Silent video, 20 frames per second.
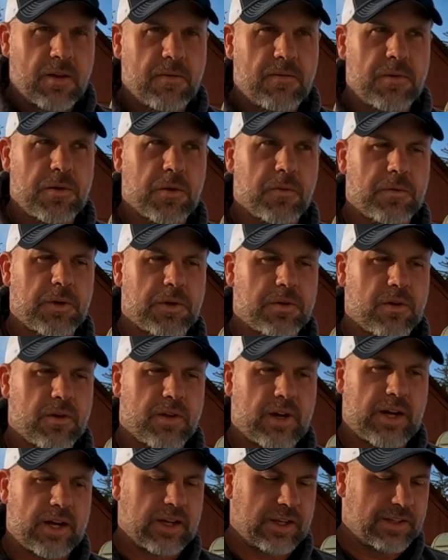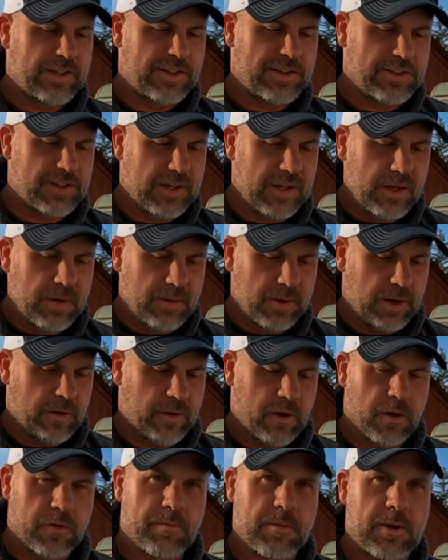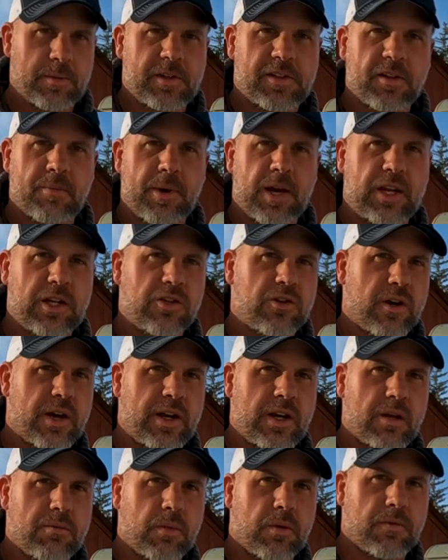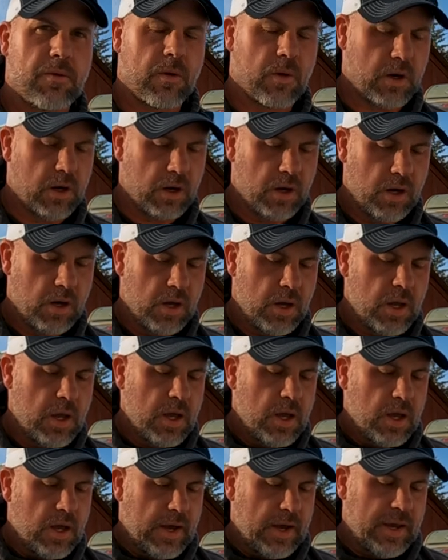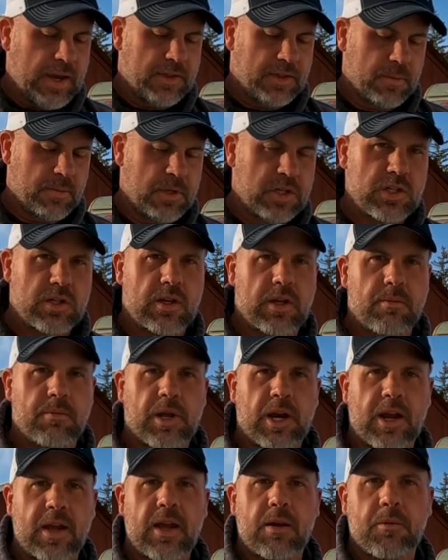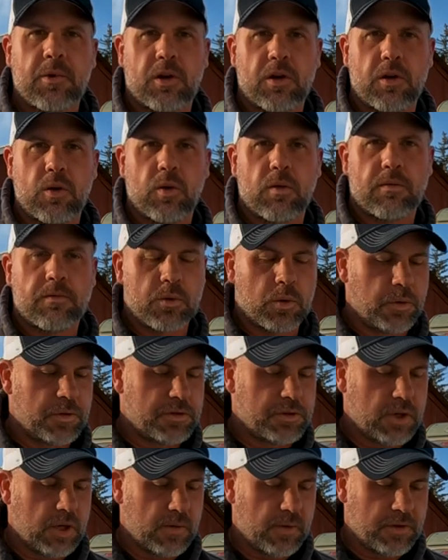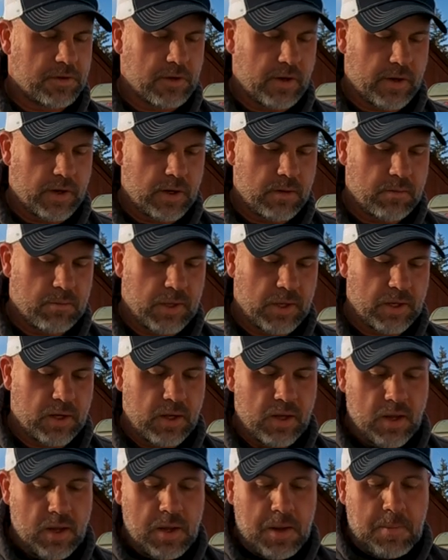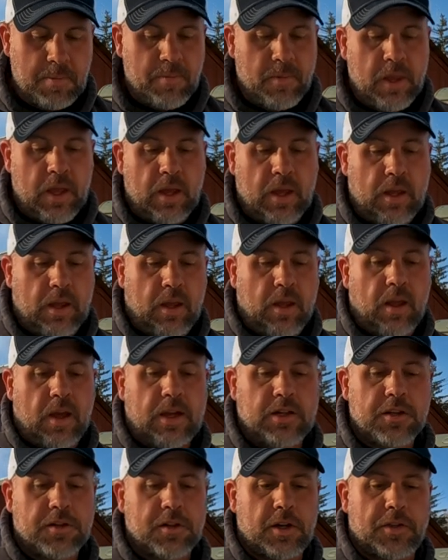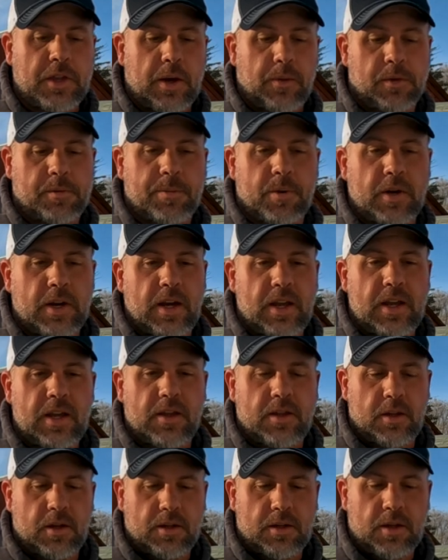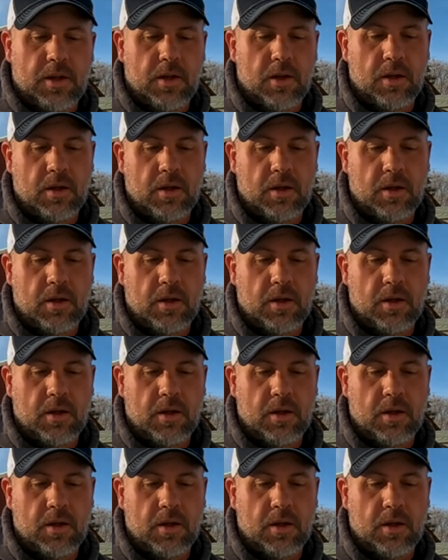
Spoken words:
fuel filter that I could see. I don't know if maybe somebody drained it before I got the machine, but I am going to do a full service on it. But I just thought that was pretty neat that,